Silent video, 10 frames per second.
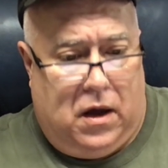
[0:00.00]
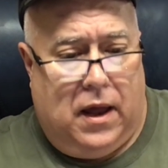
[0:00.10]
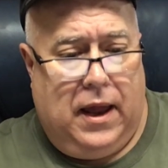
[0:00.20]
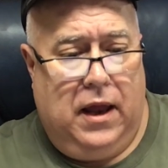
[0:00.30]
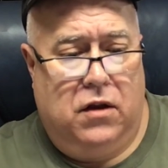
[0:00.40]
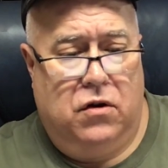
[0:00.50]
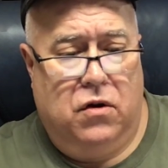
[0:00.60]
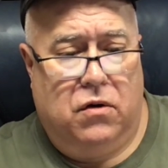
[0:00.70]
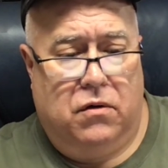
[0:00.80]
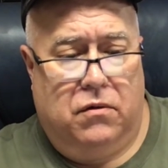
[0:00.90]
And
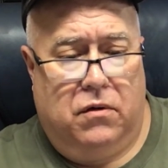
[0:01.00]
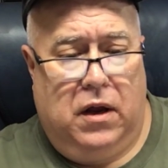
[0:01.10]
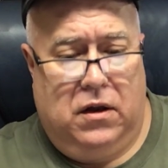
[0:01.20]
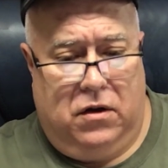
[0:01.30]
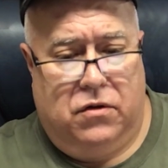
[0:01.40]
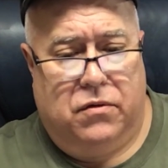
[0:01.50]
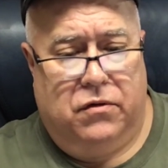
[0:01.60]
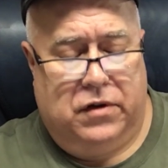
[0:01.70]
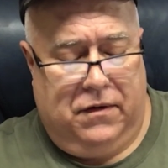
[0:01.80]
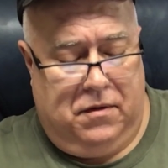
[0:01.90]
the
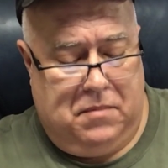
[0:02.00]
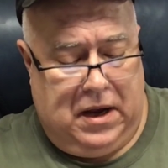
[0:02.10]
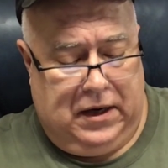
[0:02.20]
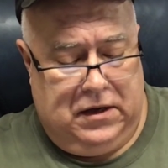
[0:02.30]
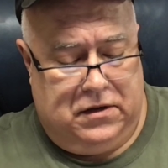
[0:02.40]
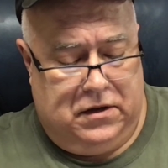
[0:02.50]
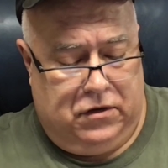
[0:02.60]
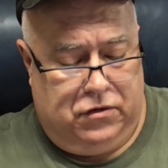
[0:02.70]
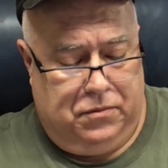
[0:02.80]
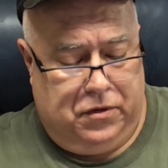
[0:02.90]
7 mag is still
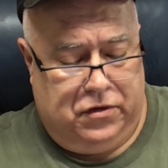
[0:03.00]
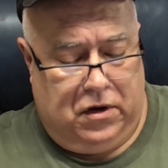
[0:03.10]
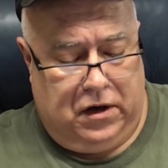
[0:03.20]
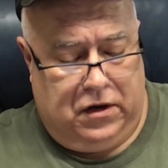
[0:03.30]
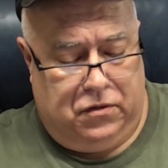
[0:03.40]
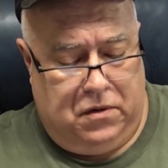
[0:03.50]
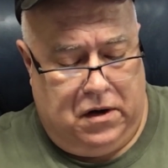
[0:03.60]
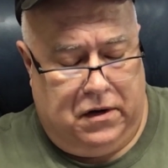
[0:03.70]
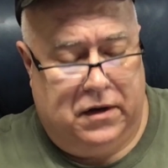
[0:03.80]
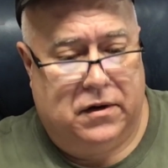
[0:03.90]
supersonic as
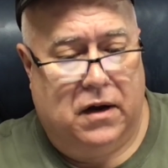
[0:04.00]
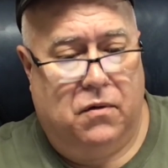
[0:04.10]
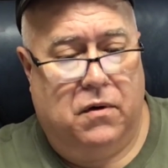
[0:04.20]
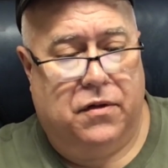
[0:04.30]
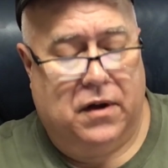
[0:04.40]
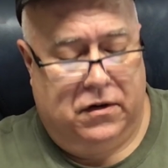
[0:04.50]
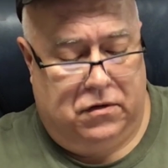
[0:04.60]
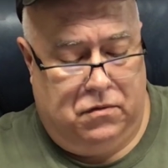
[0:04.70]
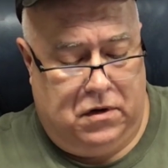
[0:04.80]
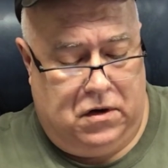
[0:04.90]
well. It's at
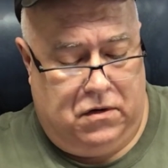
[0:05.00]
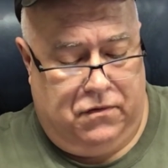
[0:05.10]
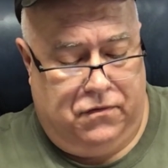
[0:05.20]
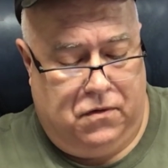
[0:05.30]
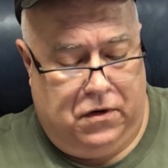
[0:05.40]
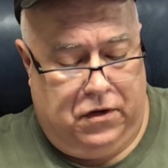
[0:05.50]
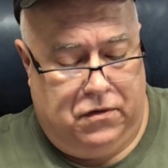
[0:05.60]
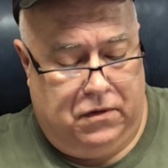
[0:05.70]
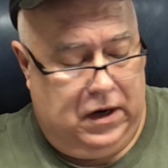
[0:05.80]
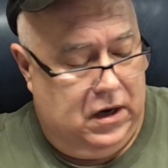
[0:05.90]

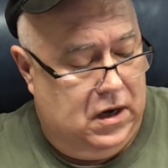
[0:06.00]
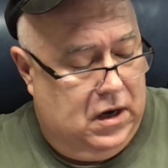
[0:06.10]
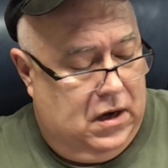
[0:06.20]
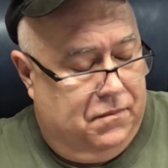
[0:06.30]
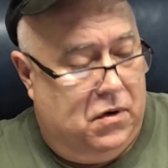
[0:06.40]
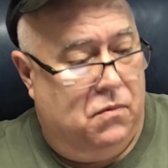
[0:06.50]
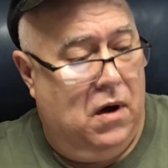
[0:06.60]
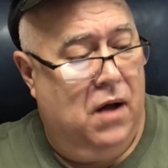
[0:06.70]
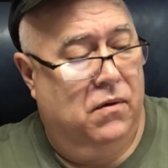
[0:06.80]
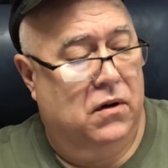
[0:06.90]
1,143. But
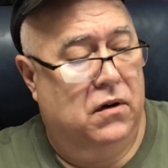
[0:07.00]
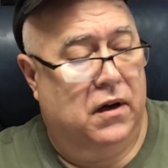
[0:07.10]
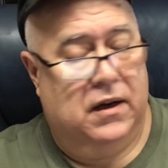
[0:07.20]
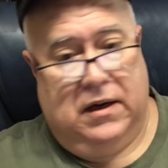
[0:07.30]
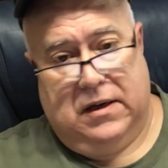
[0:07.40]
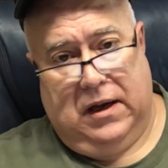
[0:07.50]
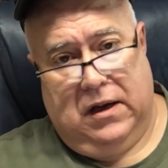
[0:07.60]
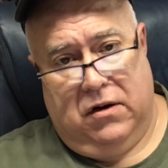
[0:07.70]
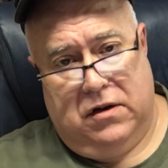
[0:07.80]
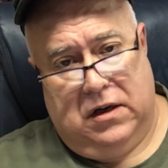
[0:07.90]
while we're looking at the
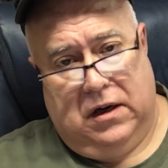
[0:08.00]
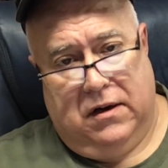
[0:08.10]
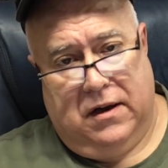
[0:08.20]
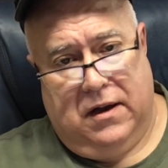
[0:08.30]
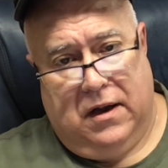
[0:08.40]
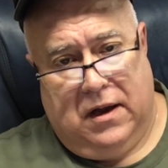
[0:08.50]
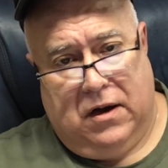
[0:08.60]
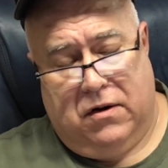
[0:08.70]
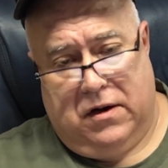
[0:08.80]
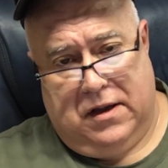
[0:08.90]
energy,
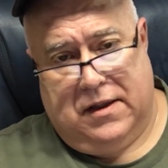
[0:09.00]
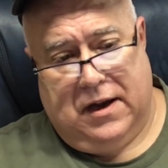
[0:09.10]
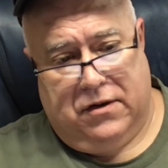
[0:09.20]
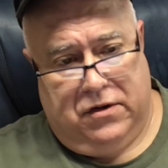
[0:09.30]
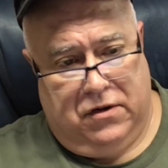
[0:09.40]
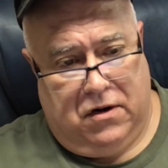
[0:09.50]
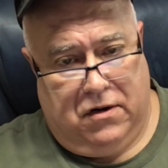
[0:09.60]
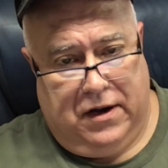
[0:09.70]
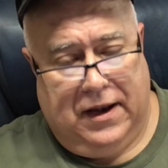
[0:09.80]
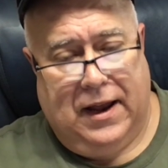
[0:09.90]
or at the 1,000-yard
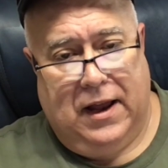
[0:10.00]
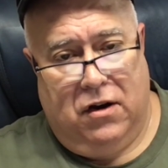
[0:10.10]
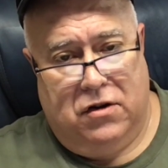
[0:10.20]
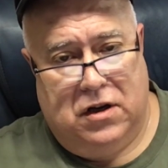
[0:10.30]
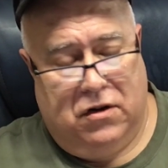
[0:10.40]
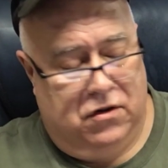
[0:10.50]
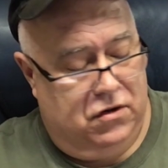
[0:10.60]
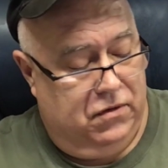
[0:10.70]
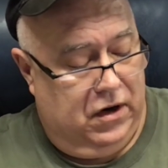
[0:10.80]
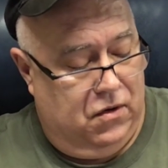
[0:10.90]
line, the energy on the
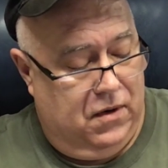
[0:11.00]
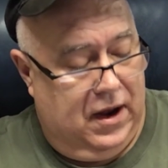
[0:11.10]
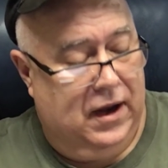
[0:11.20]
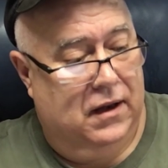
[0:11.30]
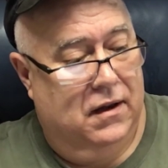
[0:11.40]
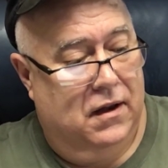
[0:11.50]
308,